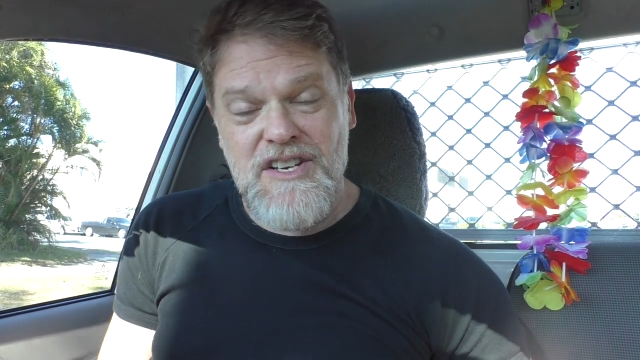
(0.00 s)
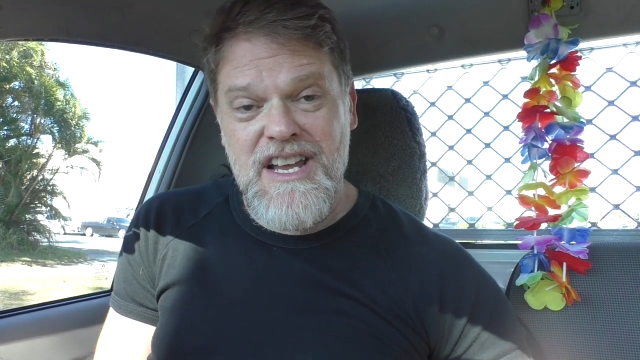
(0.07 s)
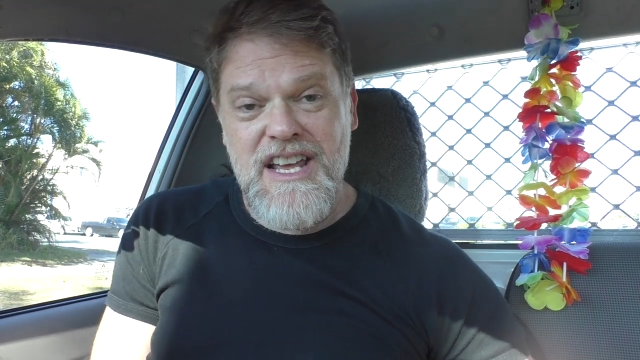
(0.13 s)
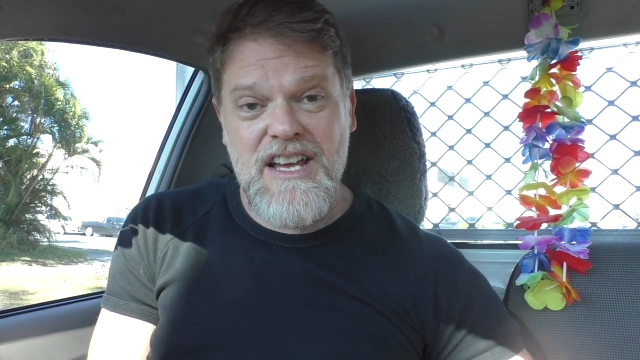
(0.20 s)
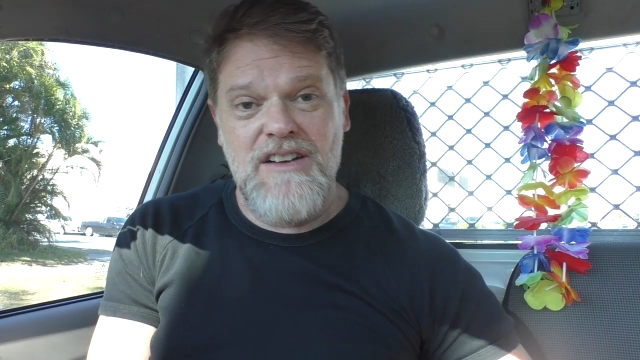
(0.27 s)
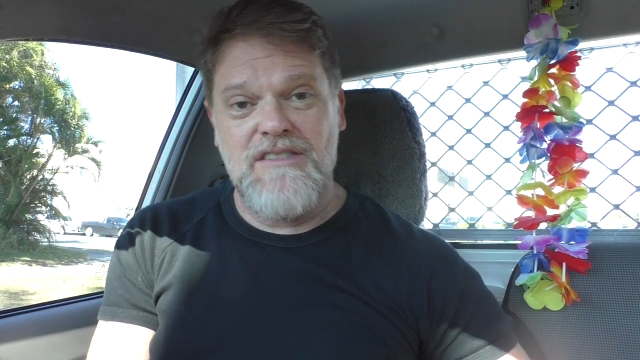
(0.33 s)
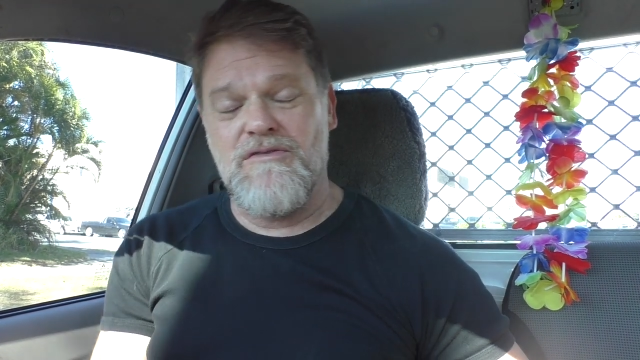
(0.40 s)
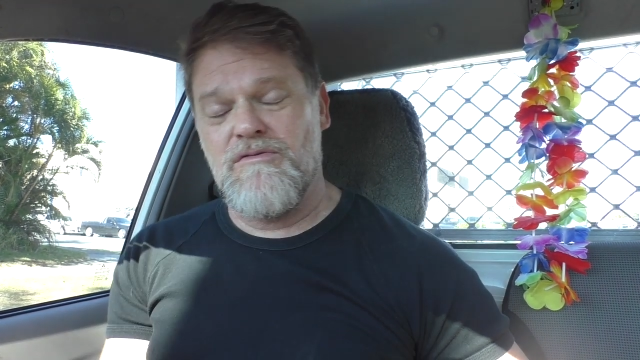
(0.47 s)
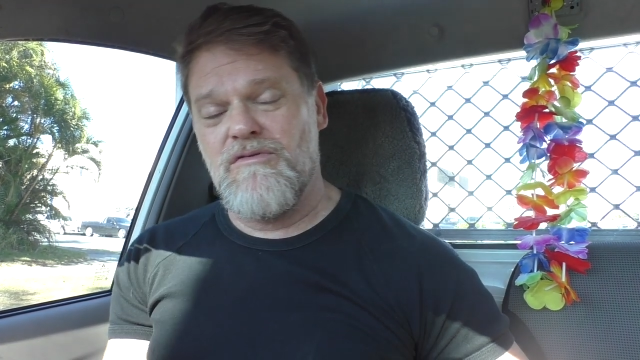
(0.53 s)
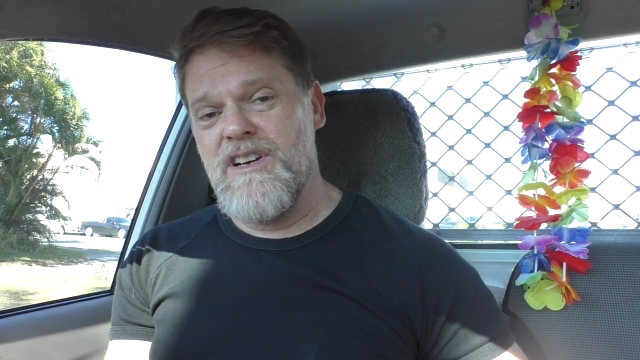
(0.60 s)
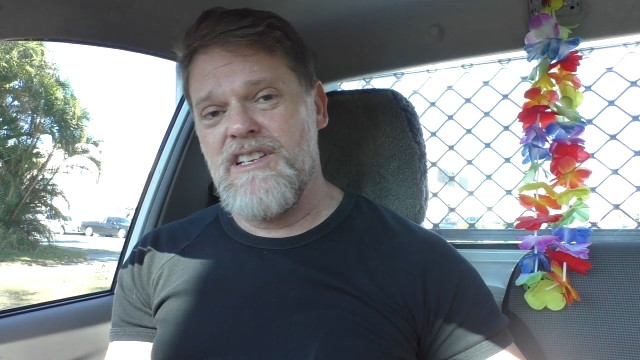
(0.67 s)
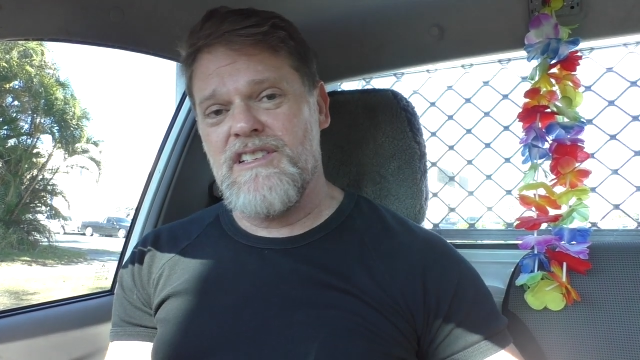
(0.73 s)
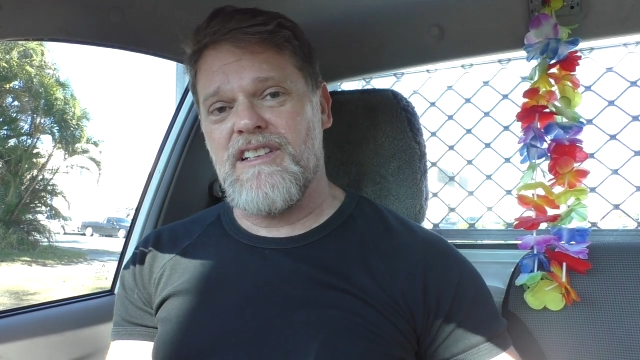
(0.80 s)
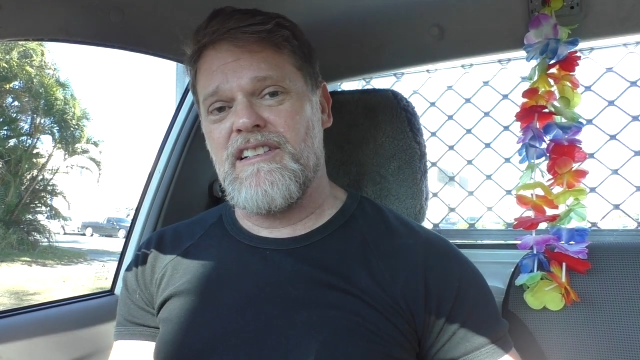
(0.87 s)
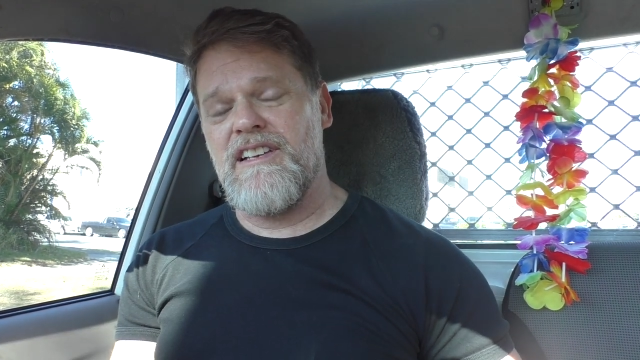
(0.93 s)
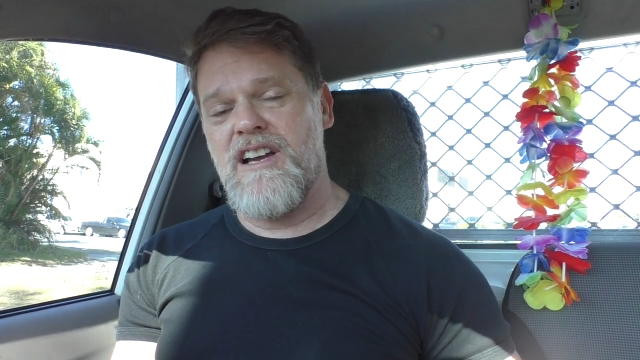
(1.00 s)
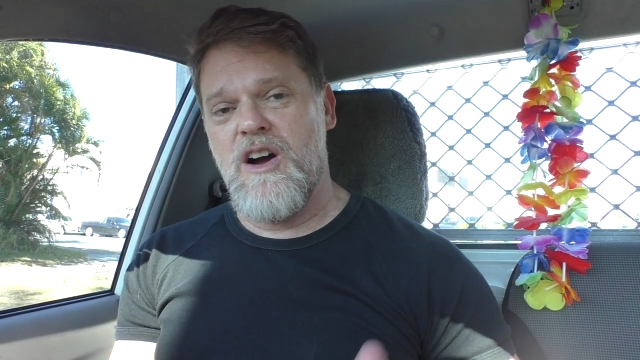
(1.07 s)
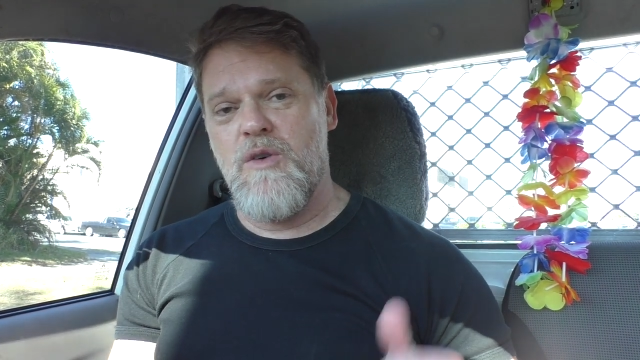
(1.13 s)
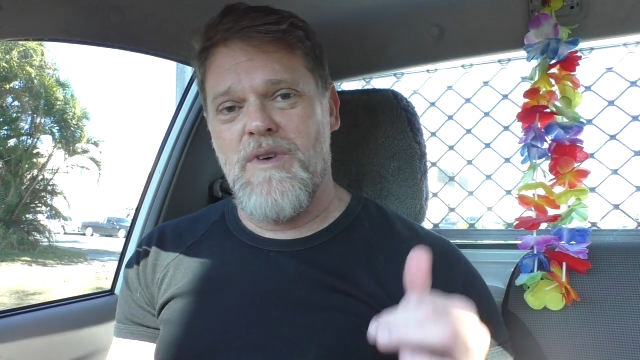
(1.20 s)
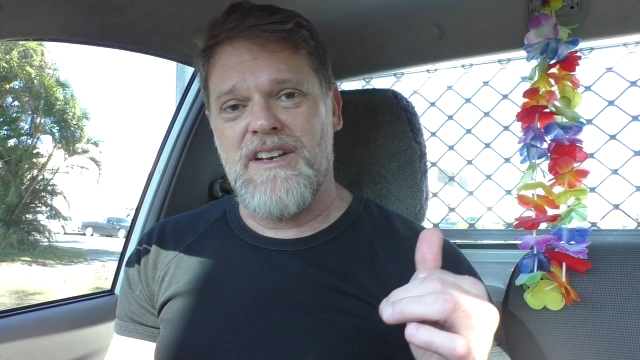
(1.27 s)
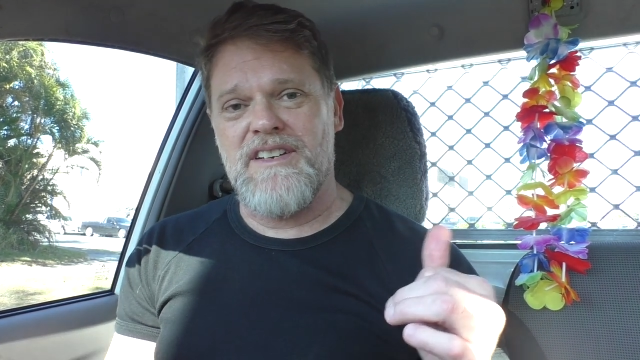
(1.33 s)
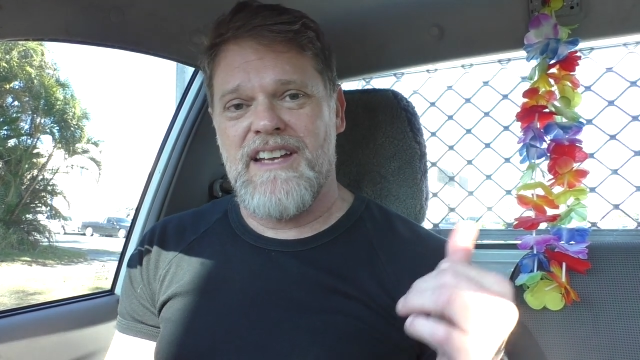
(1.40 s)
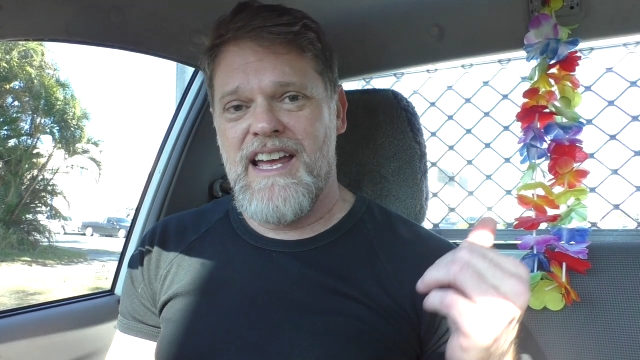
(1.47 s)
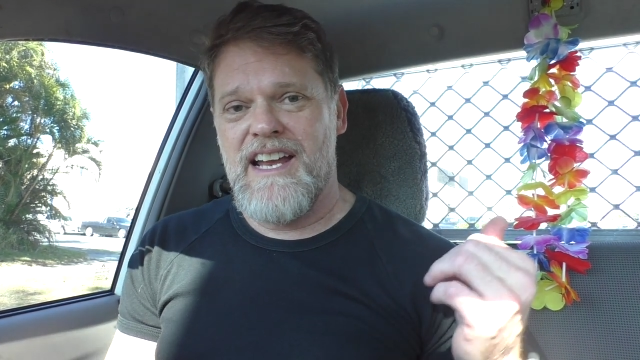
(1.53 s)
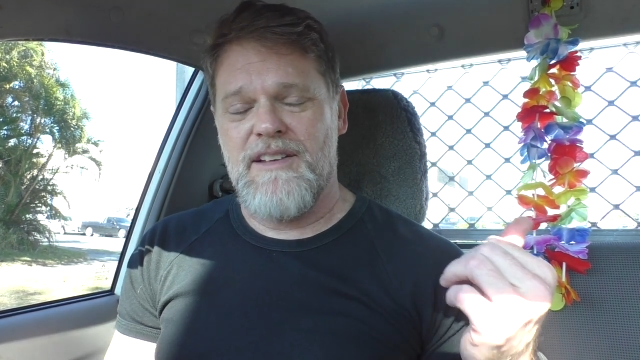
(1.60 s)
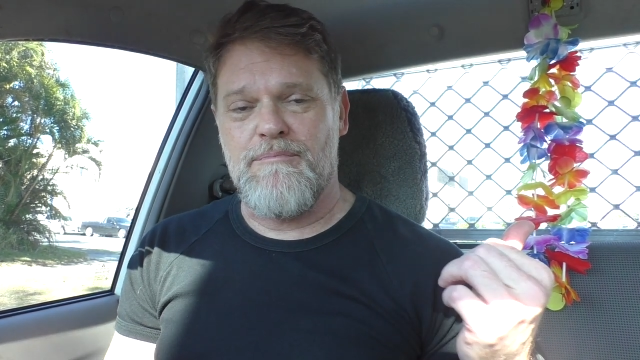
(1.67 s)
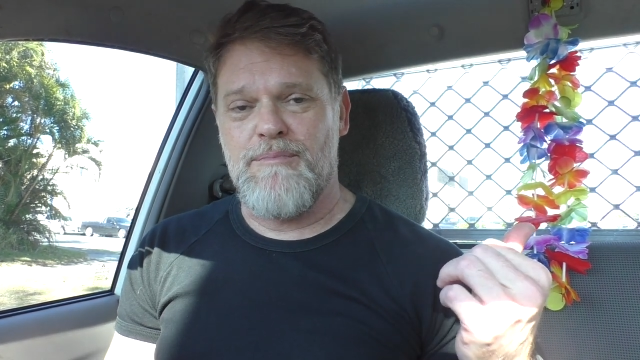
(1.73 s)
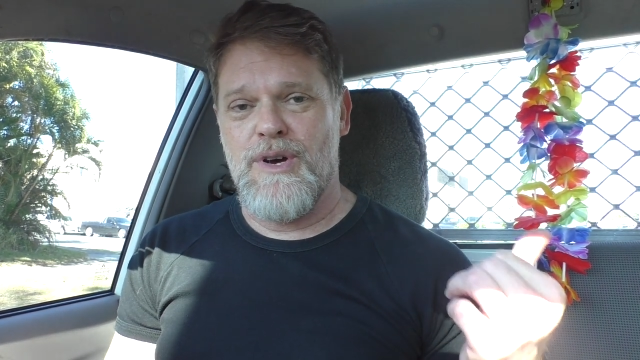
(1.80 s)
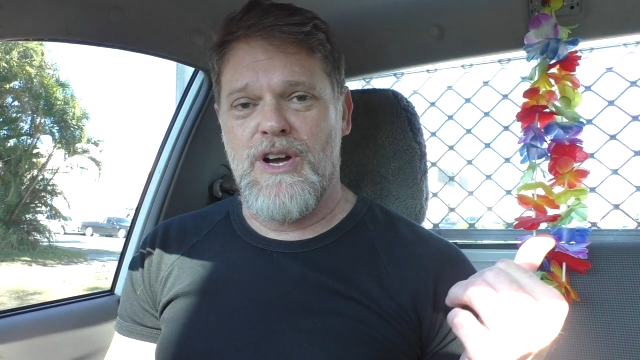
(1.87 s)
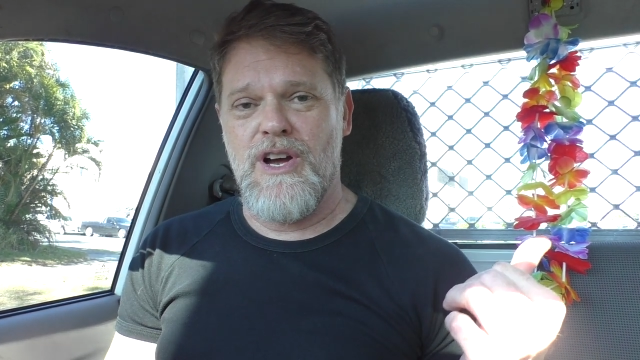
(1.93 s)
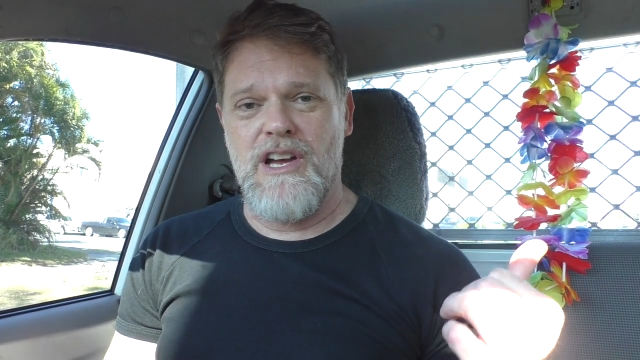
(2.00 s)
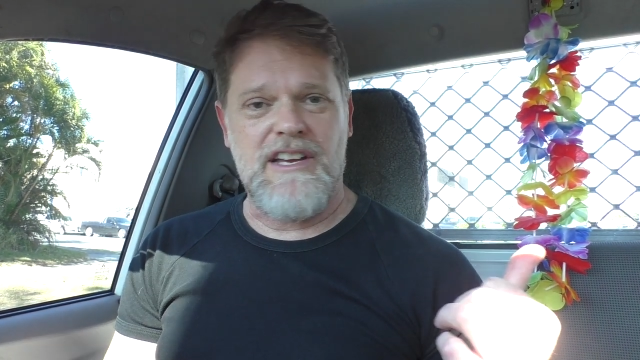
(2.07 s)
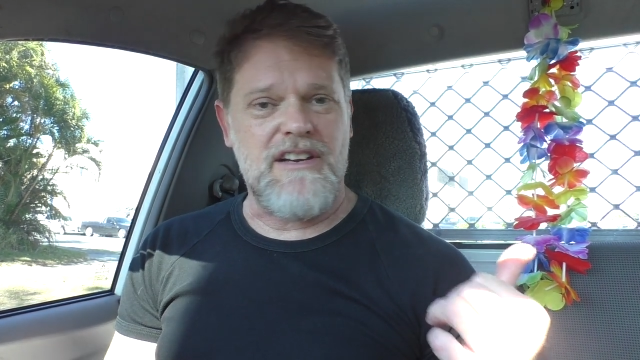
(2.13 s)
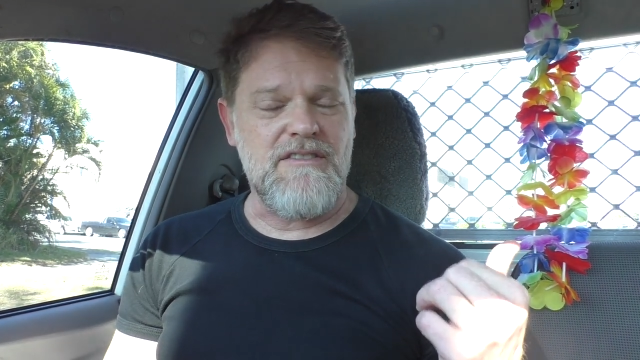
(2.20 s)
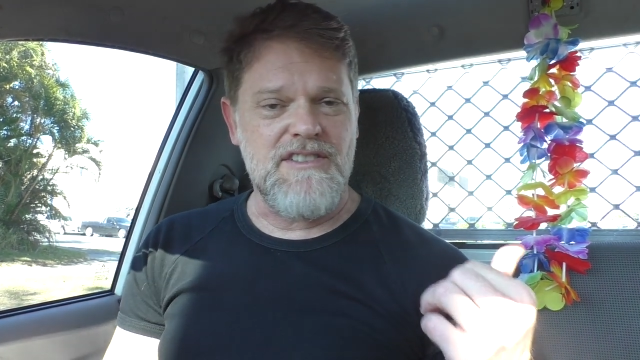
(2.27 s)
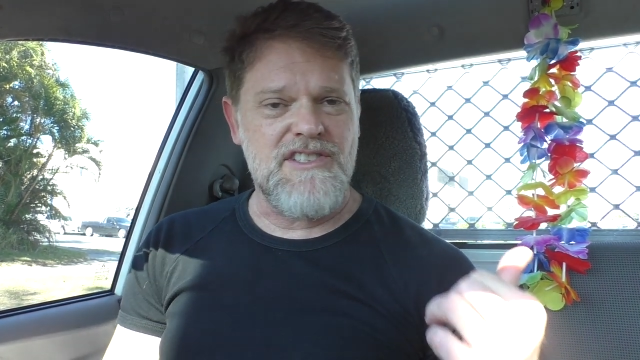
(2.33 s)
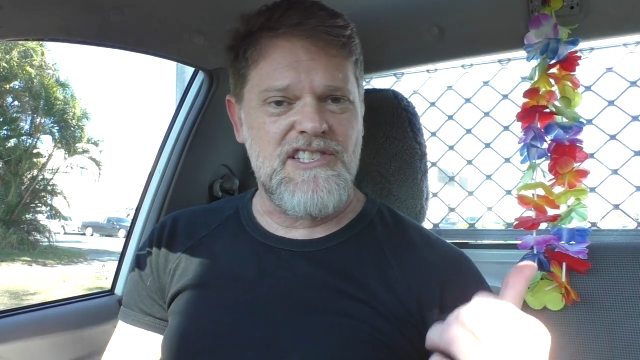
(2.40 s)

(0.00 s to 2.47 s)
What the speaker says: Now, recently I went and had a burger